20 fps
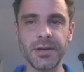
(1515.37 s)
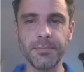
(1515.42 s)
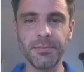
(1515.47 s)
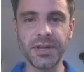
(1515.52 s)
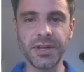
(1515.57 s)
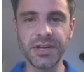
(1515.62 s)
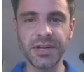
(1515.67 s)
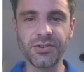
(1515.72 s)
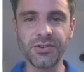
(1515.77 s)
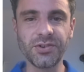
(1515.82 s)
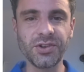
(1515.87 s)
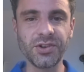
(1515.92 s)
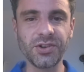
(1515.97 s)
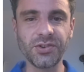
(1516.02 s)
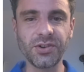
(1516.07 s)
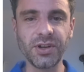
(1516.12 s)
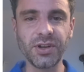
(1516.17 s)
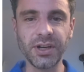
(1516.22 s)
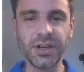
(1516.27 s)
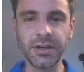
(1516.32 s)
That's
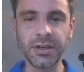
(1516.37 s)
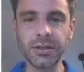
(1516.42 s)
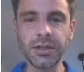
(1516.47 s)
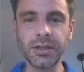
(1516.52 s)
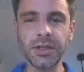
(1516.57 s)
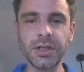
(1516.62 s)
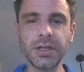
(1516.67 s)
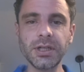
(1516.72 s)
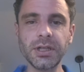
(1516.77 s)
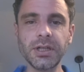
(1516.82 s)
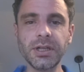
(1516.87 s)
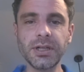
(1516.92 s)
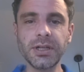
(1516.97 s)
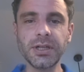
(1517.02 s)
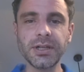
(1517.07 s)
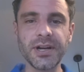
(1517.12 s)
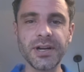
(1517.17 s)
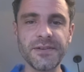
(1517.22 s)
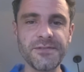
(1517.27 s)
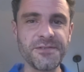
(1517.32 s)
just a
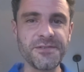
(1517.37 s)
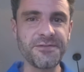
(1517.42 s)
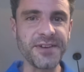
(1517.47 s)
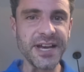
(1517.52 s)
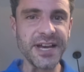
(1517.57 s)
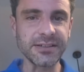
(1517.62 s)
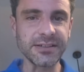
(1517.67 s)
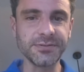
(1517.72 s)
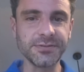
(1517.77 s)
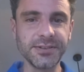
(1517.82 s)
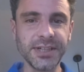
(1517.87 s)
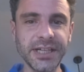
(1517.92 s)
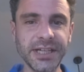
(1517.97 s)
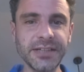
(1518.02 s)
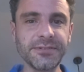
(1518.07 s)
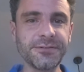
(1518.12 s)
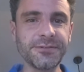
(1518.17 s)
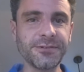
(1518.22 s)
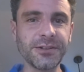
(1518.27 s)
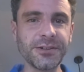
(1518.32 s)
kind of a fact of
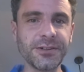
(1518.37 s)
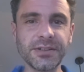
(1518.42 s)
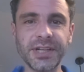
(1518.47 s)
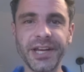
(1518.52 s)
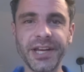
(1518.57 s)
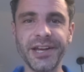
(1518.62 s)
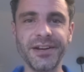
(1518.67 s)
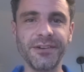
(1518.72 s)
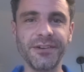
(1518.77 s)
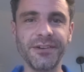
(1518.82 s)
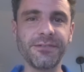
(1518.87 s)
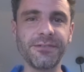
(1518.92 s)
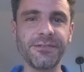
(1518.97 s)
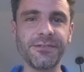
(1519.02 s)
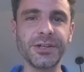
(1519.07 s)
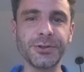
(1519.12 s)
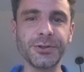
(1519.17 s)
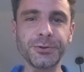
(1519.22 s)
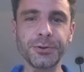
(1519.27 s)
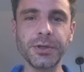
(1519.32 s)
life. And
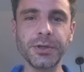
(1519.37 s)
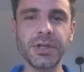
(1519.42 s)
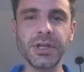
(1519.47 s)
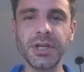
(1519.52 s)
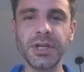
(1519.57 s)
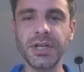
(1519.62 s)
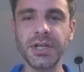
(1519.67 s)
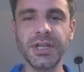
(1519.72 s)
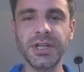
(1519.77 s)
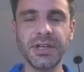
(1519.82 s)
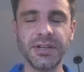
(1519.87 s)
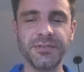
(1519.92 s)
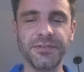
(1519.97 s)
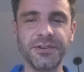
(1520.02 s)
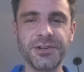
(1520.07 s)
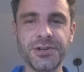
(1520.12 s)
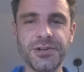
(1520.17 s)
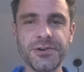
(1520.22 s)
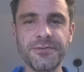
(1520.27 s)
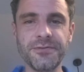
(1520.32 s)
if
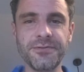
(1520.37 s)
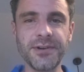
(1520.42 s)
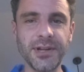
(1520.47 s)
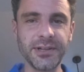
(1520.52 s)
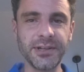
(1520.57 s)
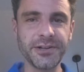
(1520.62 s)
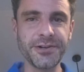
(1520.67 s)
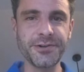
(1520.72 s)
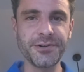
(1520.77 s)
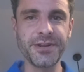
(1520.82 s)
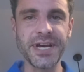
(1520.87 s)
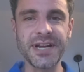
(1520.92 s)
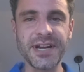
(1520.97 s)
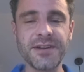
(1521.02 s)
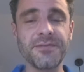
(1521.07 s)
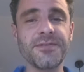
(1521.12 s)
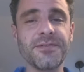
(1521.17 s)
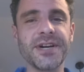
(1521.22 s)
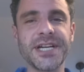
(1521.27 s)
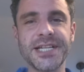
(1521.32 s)
you don't follow that
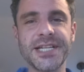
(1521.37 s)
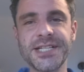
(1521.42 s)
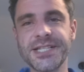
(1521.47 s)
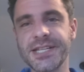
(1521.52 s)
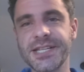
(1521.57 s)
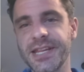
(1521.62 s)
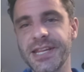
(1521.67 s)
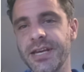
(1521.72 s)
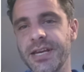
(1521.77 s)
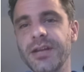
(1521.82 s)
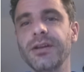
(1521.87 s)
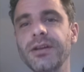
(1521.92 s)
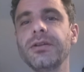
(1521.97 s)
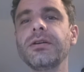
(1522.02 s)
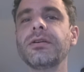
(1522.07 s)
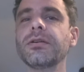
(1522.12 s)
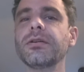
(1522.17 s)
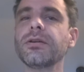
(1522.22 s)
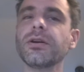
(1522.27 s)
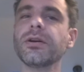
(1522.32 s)
advice, then
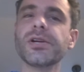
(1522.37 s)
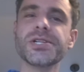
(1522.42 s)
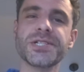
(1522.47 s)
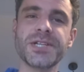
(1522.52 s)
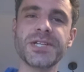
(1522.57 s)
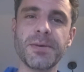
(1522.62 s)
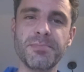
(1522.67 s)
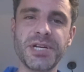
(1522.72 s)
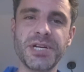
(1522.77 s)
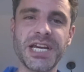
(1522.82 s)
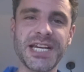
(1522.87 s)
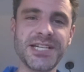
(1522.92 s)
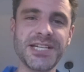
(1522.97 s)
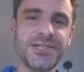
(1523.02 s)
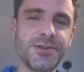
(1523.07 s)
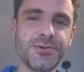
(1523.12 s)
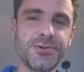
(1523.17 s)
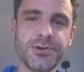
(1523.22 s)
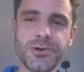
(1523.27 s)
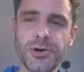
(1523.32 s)
someday,
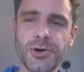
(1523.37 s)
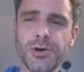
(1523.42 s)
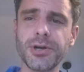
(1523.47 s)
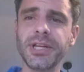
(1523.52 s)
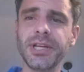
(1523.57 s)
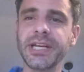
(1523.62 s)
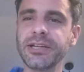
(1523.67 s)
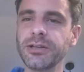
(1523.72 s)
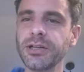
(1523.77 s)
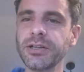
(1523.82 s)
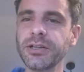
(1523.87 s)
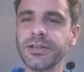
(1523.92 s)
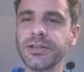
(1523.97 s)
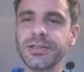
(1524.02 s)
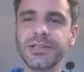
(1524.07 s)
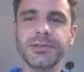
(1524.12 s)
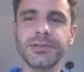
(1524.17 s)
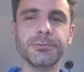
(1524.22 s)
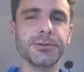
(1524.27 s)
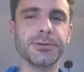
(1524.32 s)
sooner or later,
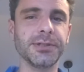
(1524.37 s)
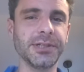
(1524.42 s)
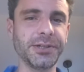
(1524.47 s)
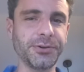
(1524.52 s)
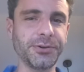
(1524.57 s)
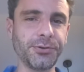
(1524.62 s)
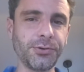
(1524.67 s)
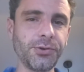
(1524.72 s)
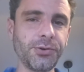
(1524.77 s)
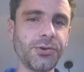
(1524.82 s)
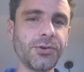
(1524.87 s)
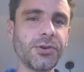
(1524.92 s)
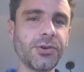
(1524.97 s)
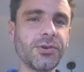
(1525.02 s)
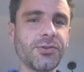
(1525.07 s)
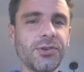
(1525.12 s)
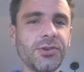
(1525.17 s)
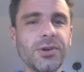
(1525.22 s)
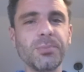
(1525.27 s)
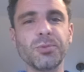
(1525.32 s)
you will lose
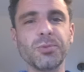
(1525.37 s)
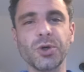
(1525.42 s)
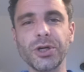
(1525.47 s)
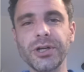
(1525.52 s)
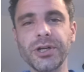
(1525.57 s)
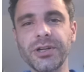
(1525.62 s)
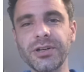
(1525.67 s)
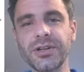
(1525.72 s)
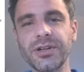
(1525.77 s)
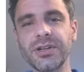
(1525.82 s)
some work,